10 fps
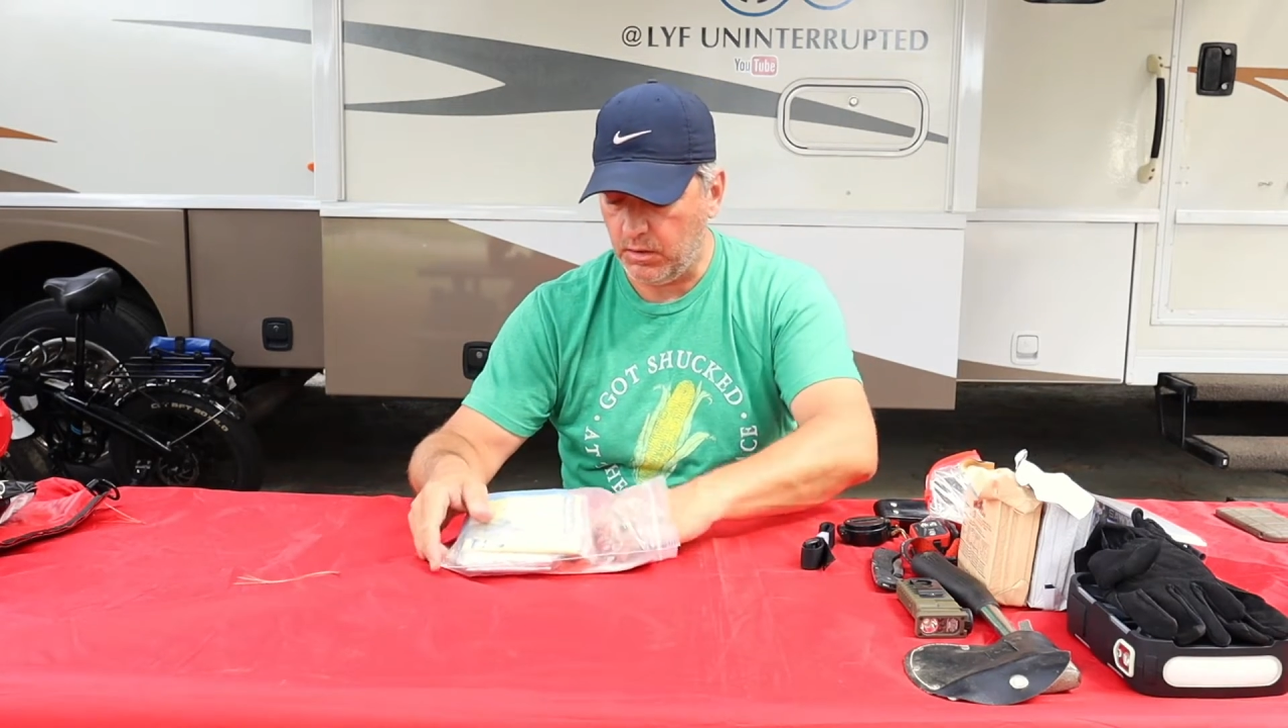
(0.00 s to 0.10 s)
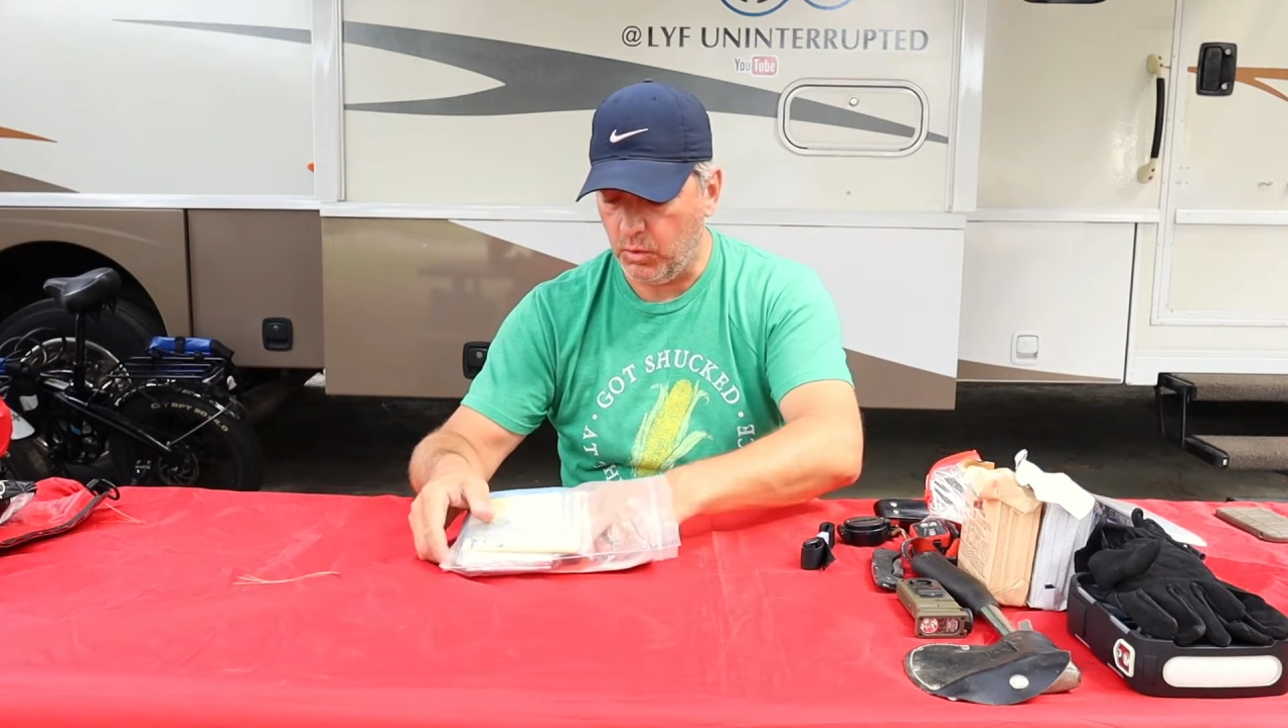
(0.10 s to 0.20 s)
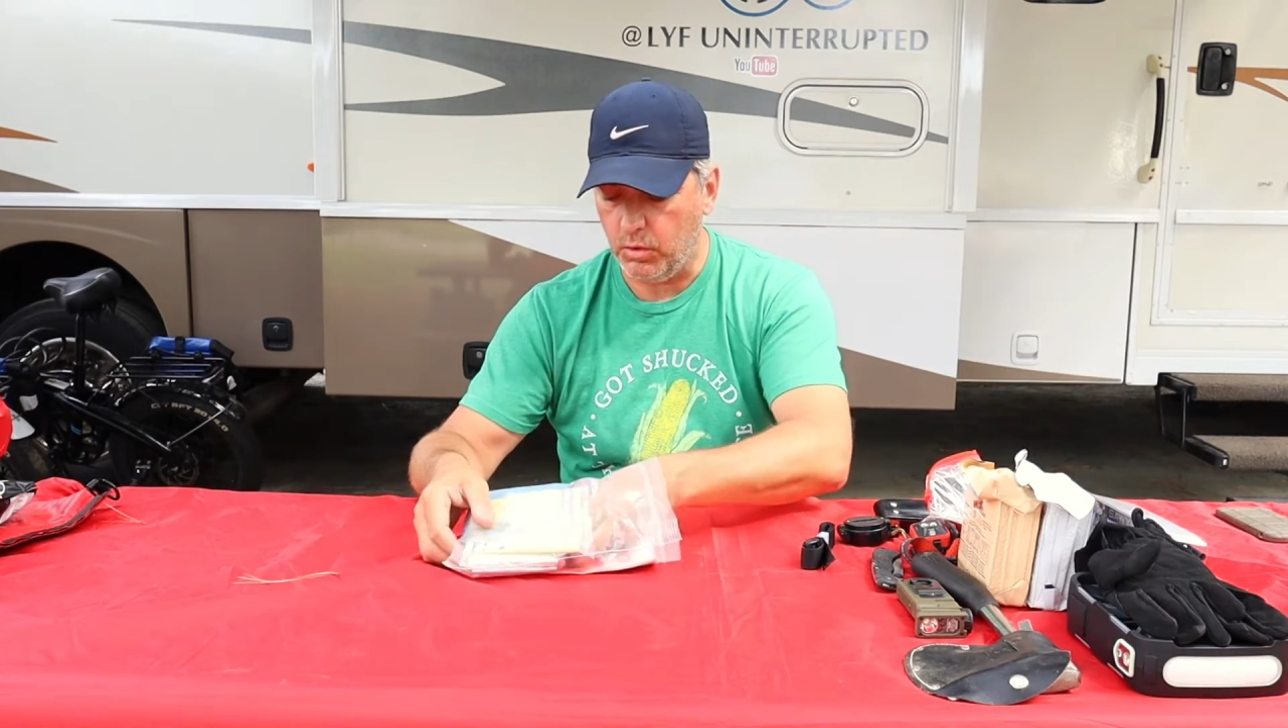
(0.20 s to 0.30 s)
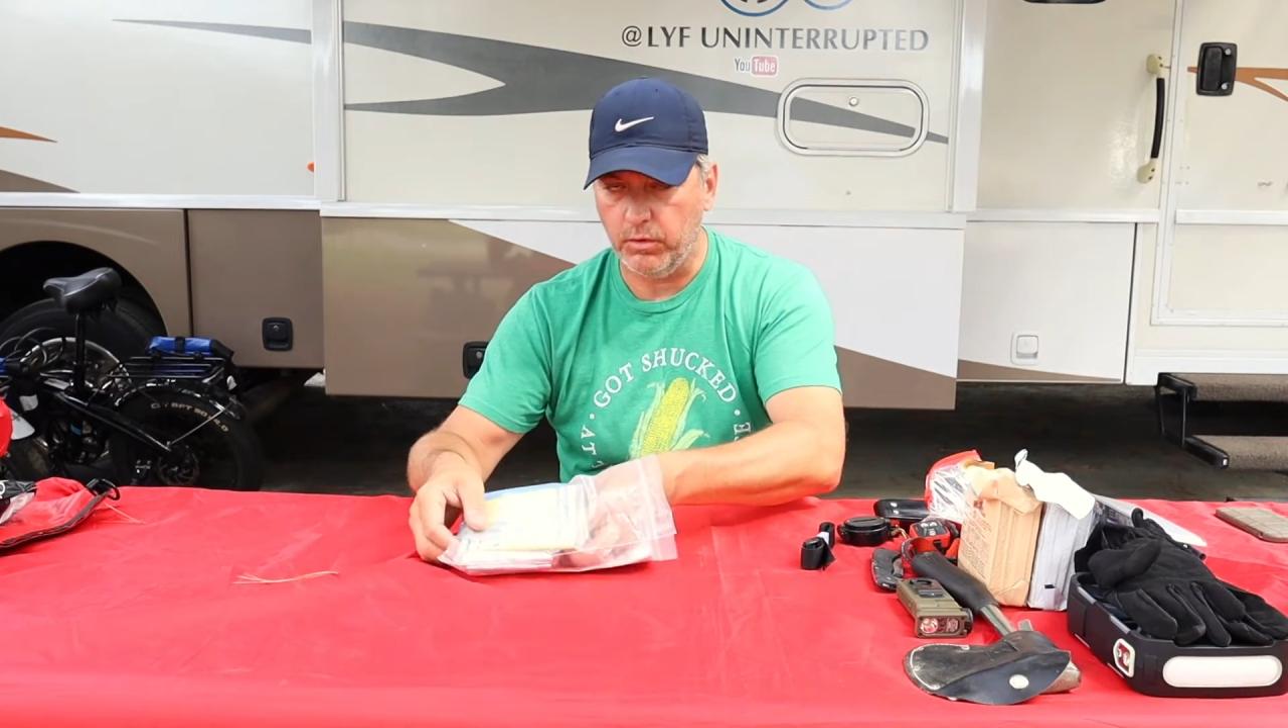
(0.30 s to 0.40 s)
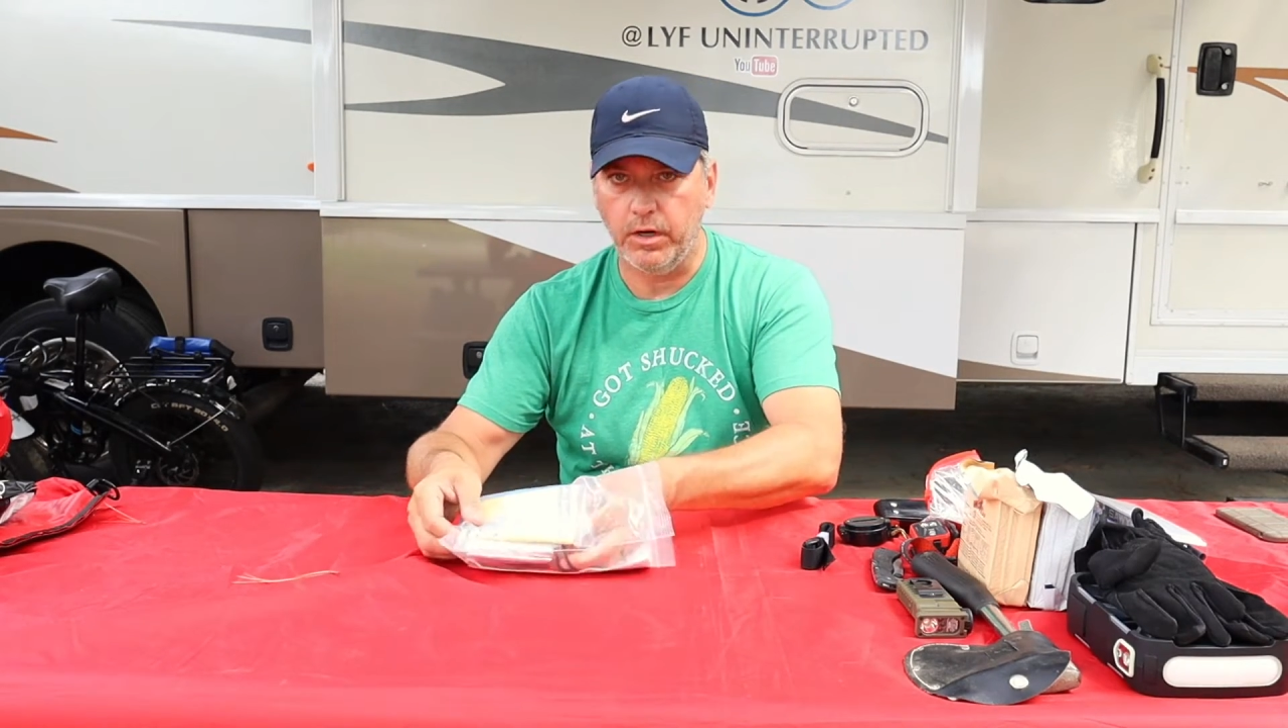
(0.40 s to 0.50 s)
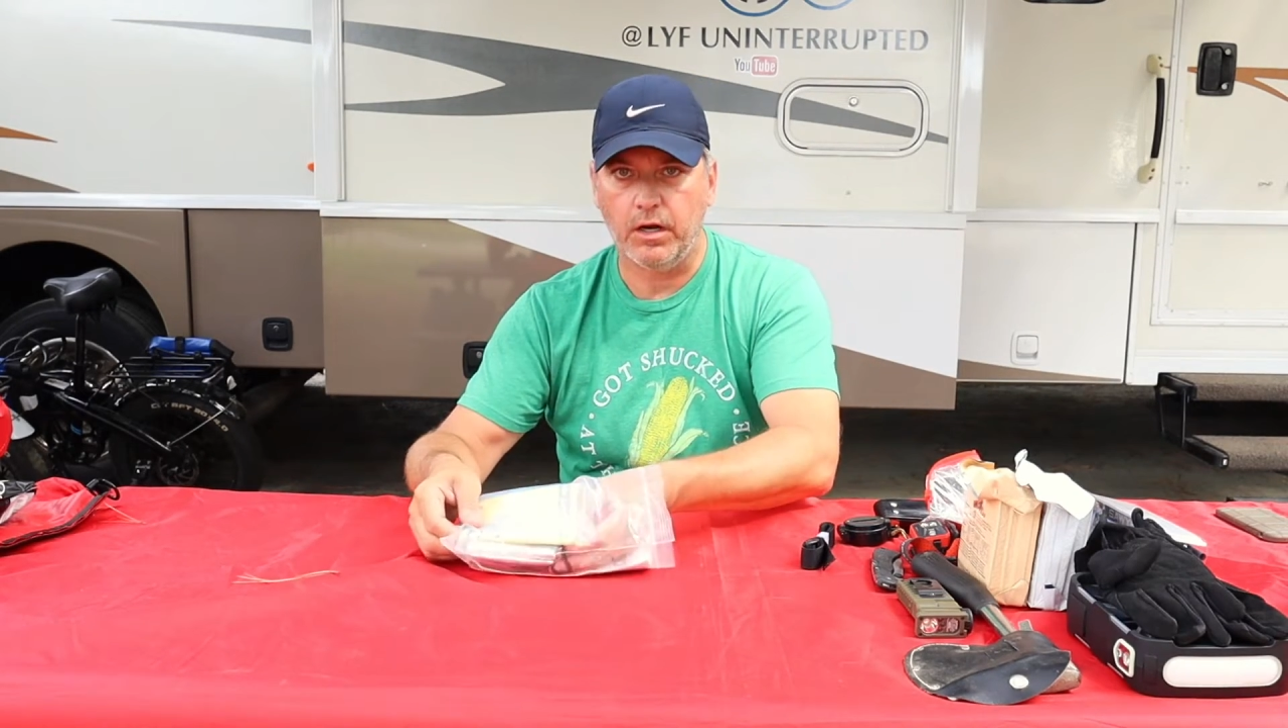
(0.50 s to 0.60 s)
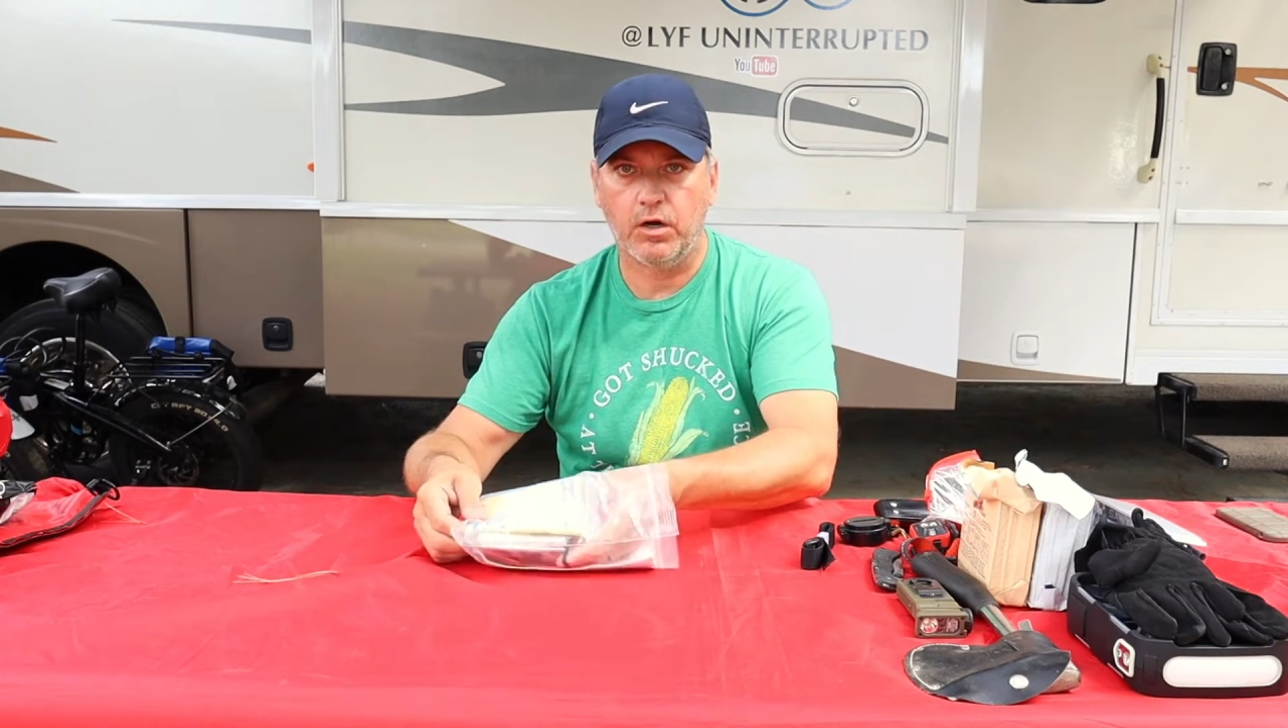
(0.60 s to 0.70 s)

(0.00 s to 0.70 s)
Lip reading: or